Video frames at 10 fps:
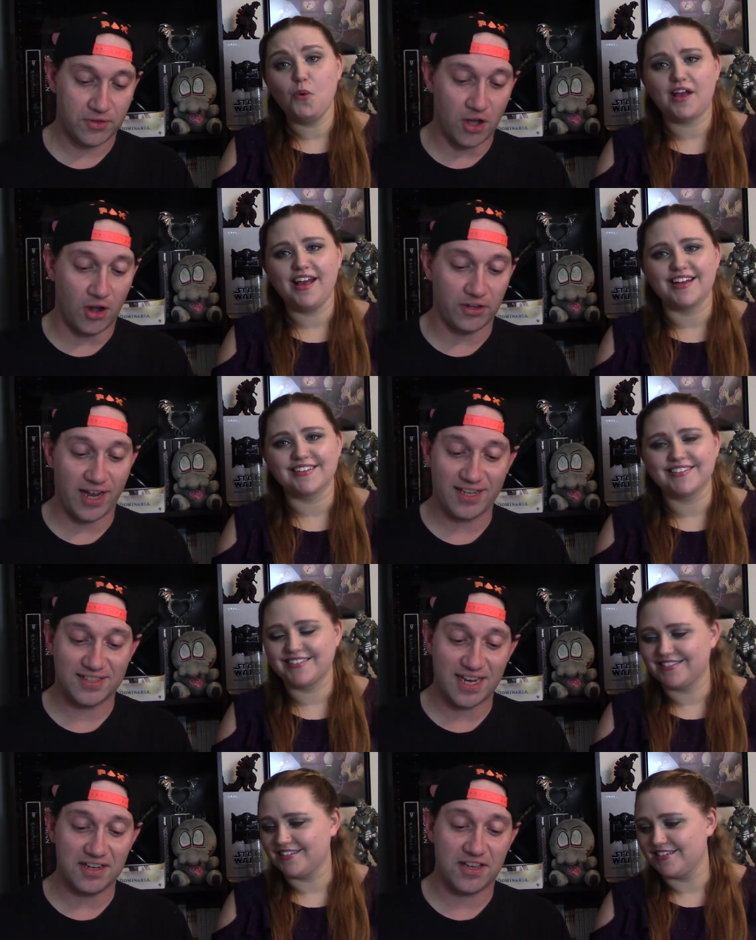Speaker 1: called
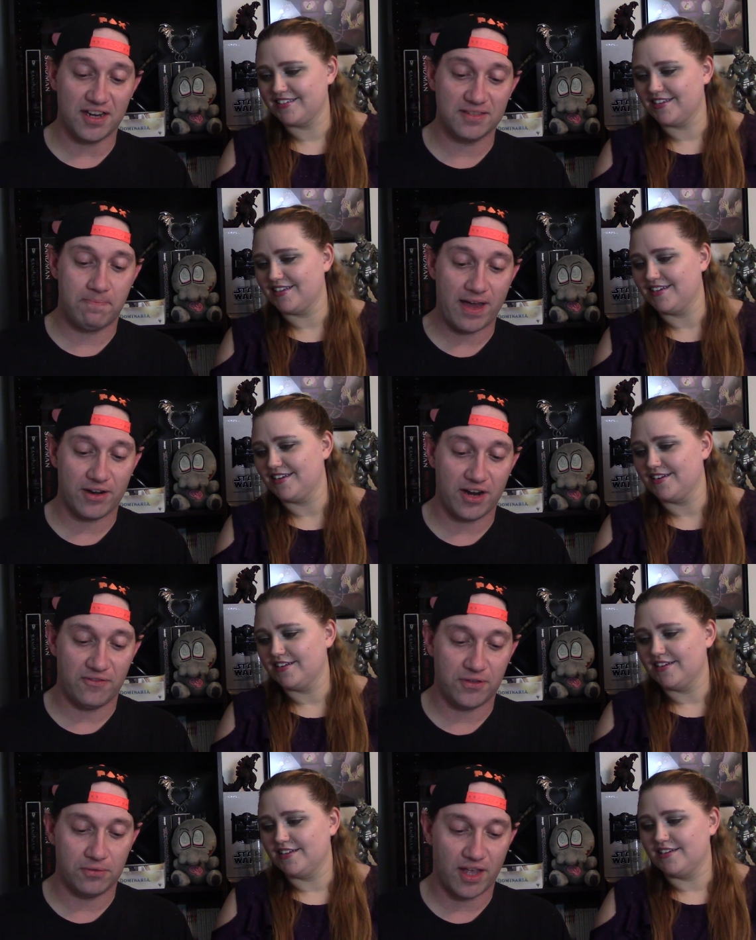Extended Cut is Better
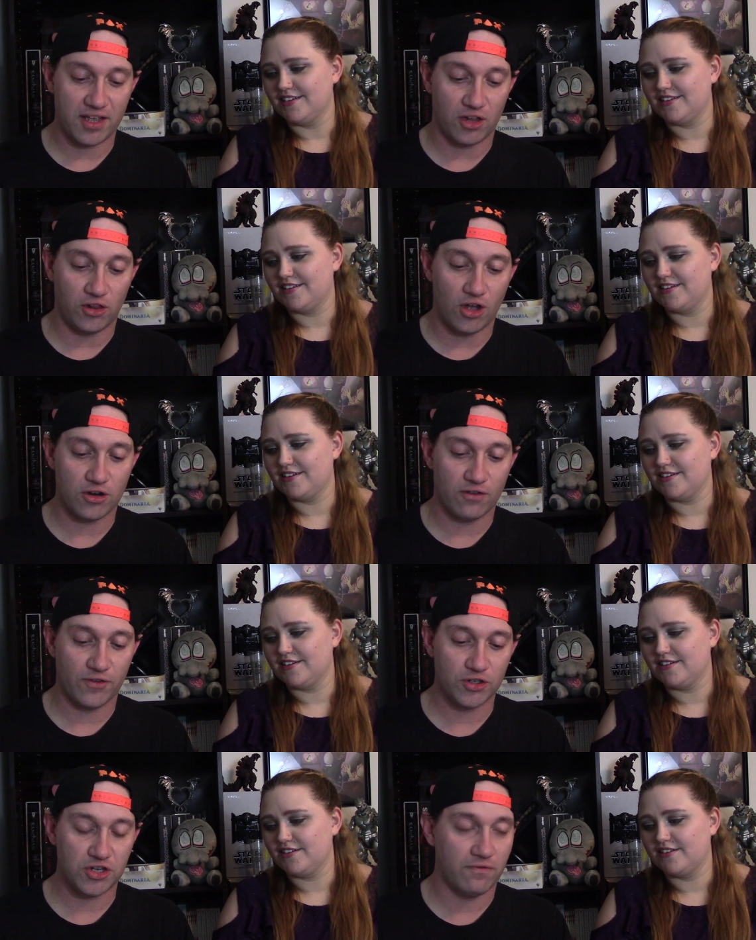If You Like a Longer
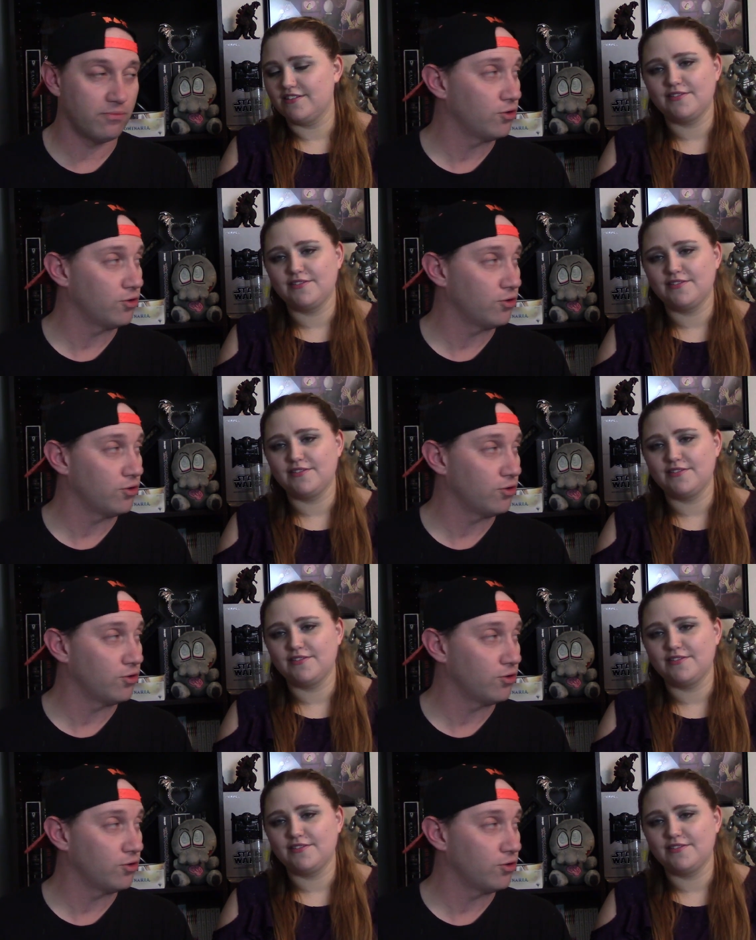Version of a